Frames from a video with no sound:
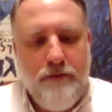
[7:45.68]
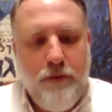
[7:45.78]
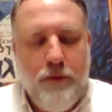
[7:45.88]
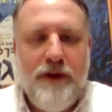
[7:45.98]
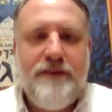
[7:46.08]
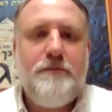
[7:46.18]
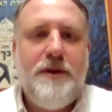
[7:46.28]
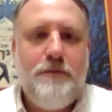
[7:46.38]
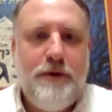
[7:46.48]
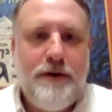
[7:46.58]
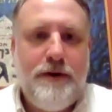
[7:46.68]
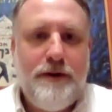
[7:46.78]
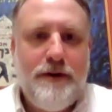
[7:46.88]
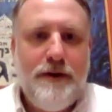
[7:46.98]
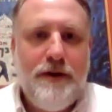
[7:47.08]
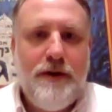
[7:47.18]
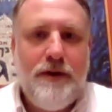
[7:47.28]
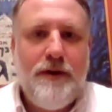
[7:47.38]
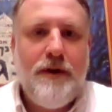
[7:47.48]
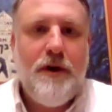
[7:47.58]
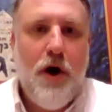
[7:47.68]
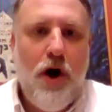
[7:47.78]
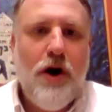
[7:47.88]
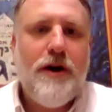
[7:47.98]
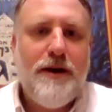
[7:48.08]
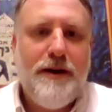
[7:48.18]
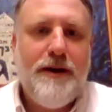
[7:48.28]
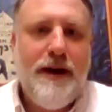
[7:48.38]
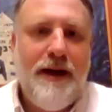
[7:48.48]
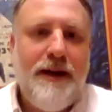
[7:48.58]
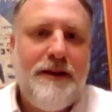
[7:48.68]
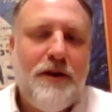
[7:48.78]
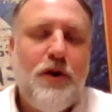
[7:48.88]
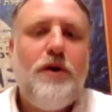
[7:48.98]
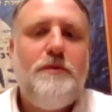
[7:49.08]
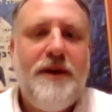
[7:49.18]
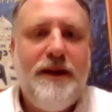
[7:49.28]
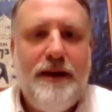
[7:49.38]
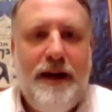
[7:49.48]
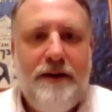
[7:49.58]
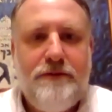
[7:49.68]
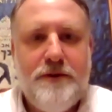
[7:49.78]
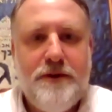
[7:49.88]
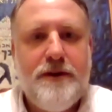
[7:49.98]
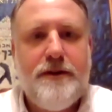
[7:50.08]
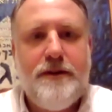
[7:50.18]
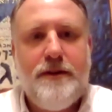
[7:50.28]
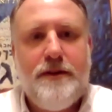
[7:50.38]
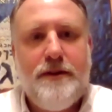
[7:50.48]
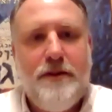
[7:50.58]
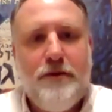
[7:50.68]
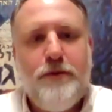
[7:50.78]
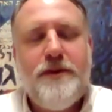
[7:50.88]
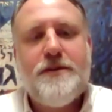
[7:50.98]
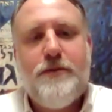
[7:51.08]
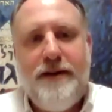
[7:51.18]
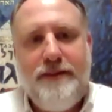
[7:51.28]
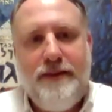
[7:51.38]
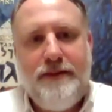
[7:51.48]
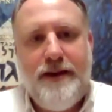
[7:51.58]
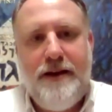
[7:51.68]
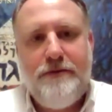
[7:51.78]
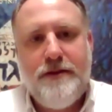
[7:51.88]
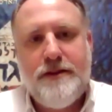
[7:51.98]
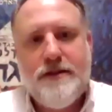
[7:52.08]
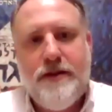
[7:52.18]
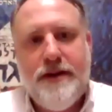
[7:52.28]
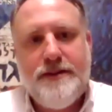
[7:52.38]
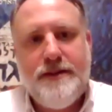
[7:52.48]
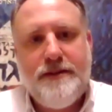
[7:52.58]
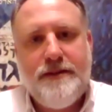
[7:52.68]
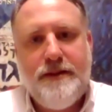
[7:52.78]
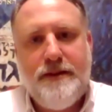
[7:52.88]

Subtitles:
we as a people are and could be through this crisis and after this crisis.